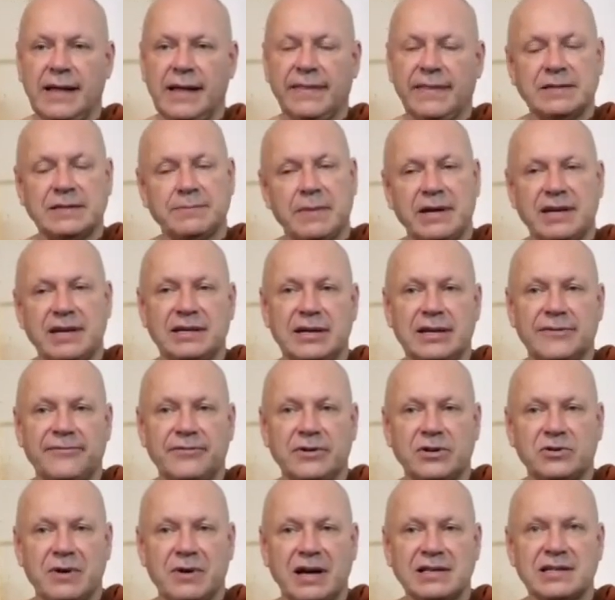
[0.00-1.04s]
There's many
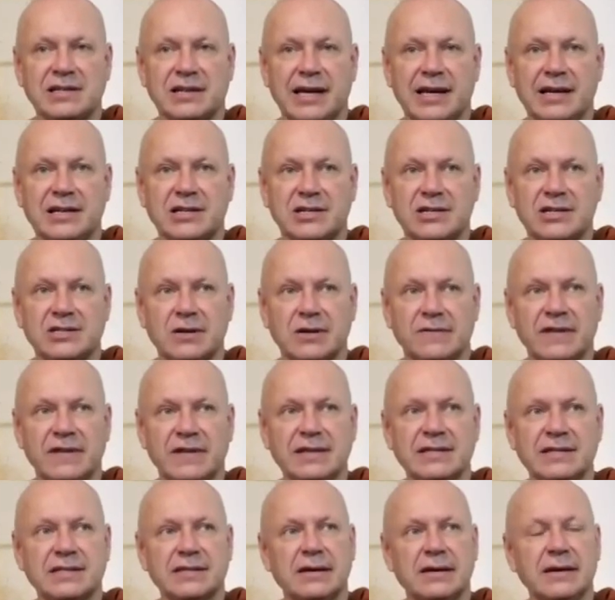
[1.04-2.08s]
different translations of
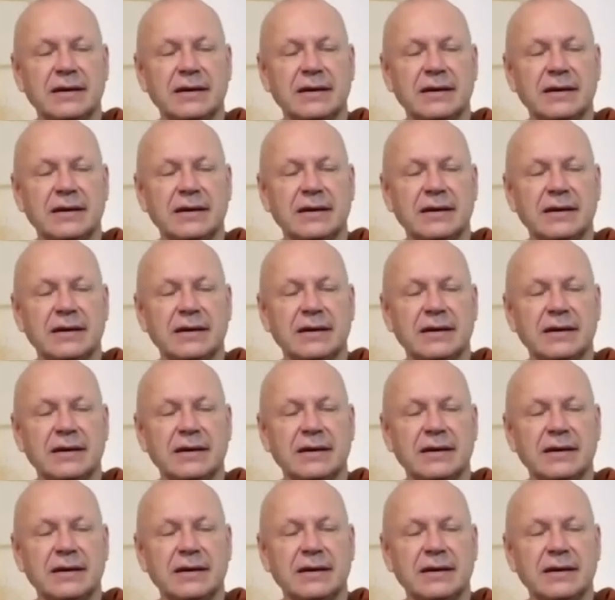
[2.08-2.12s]
this.